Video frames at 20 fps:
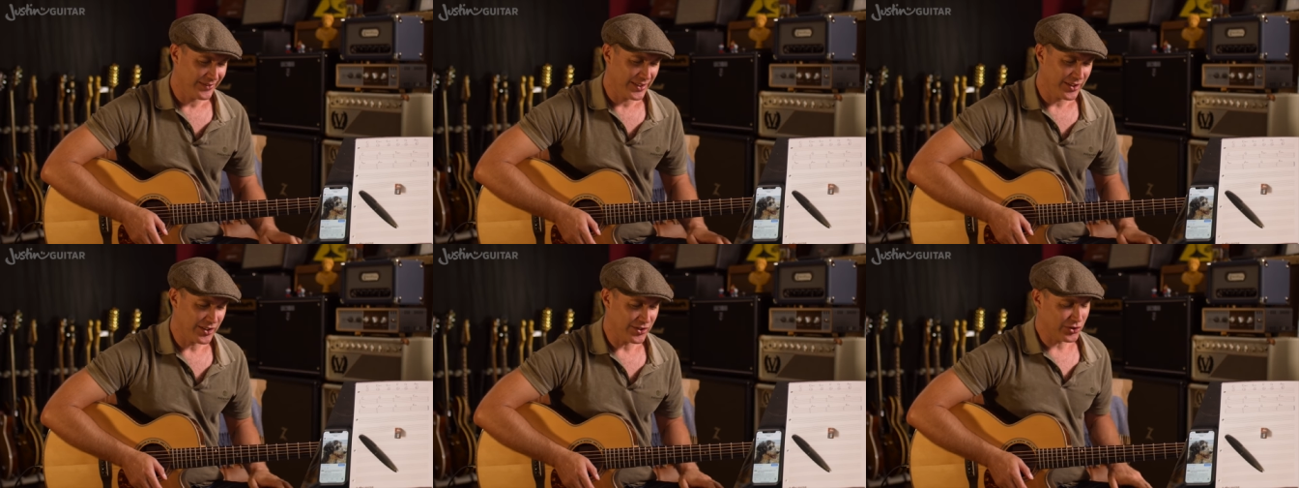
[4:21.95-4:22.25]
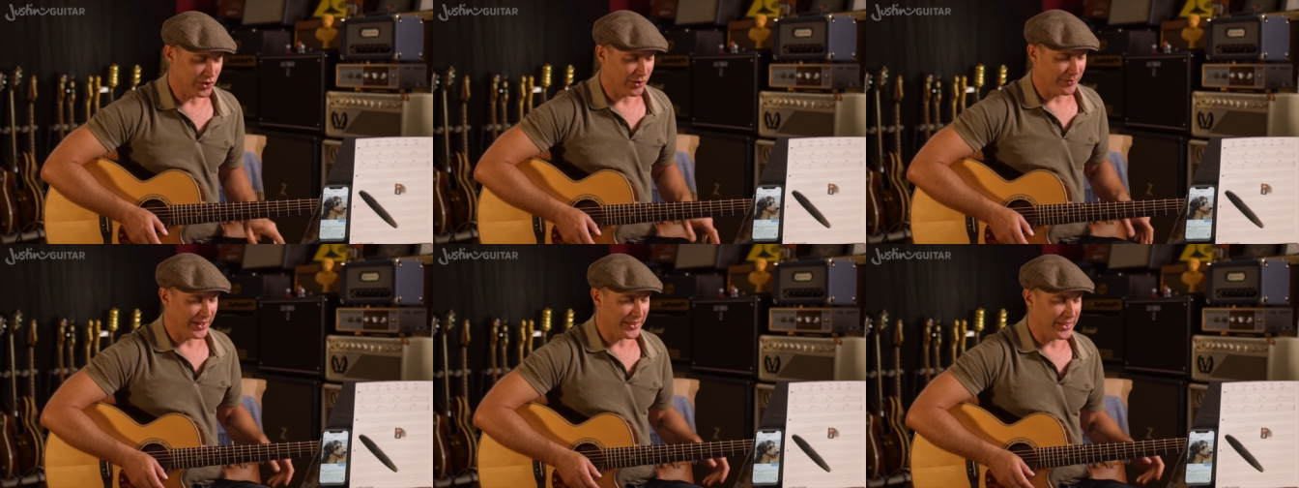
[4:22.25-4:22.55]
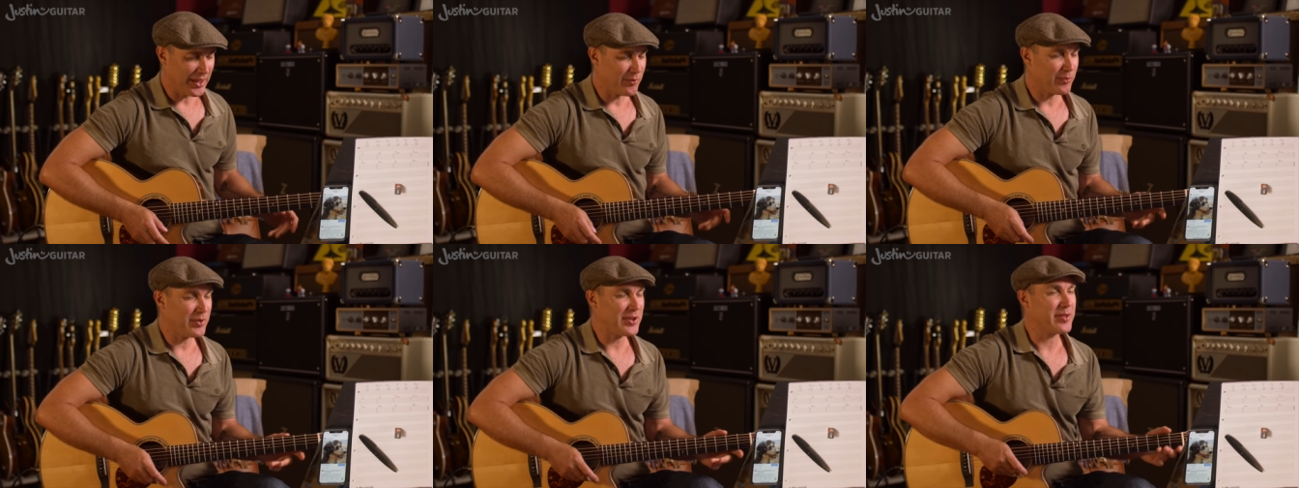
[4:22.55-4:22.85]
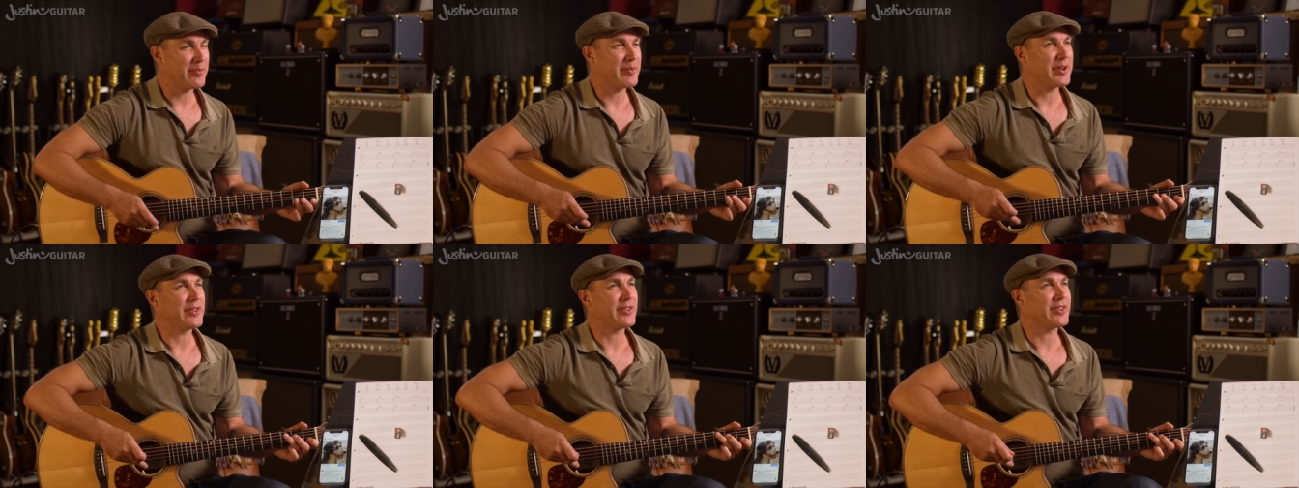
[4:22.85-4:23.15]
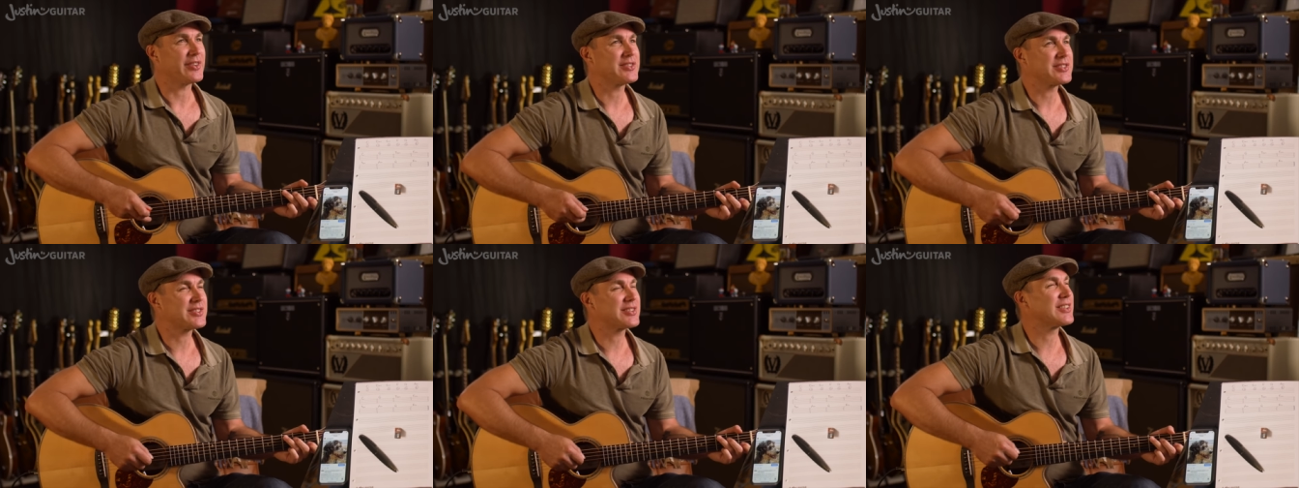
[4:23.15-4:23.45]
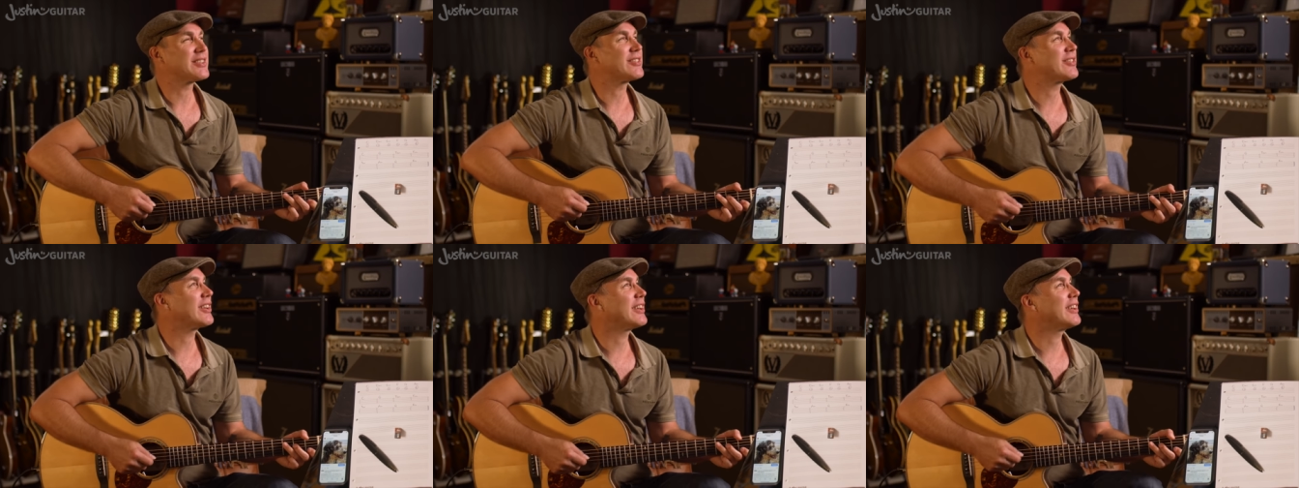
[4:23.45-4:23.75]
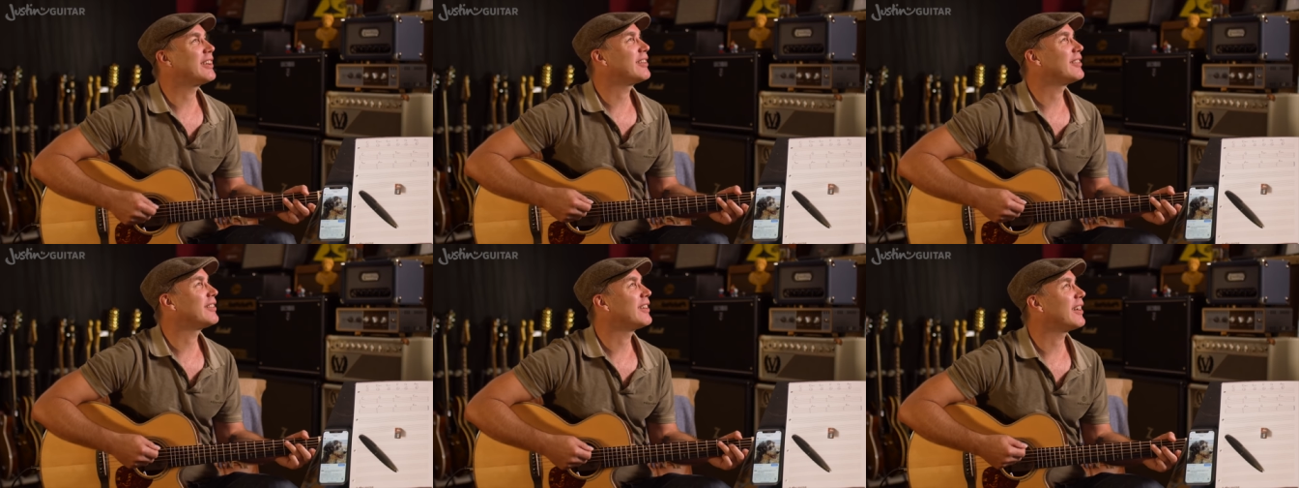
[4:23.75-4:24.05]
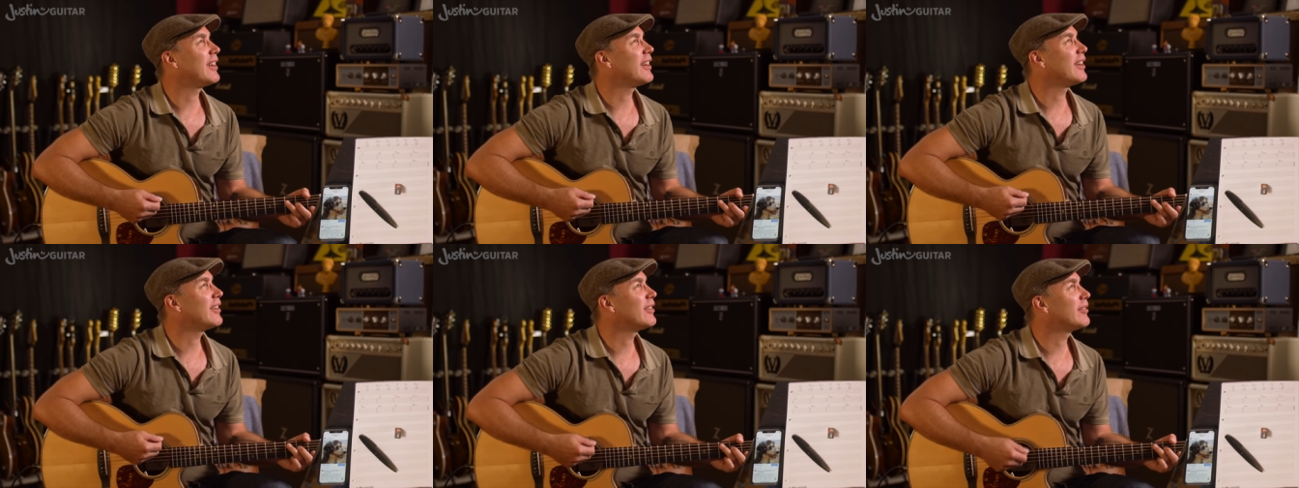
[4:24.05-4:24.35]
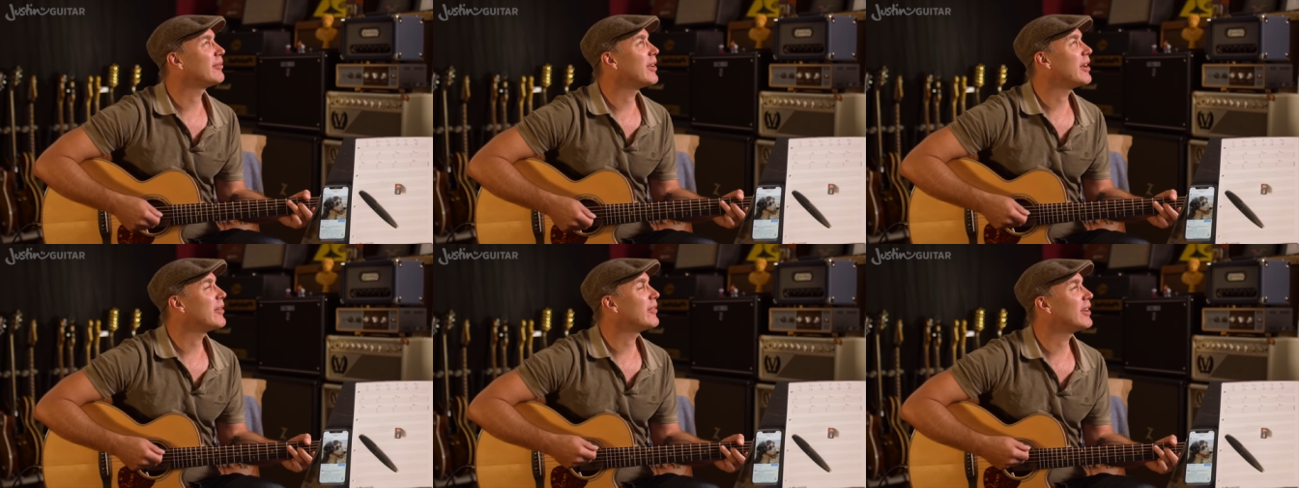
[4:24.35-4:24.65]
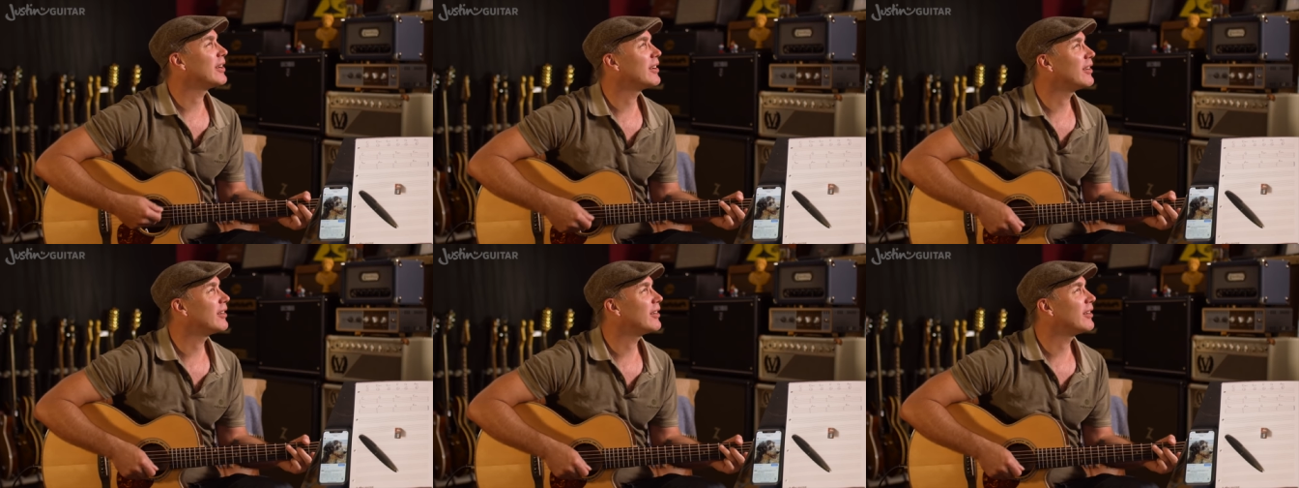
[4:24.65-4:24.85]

I'm not sure about that rhythm either. I'm just going to say uh, maybe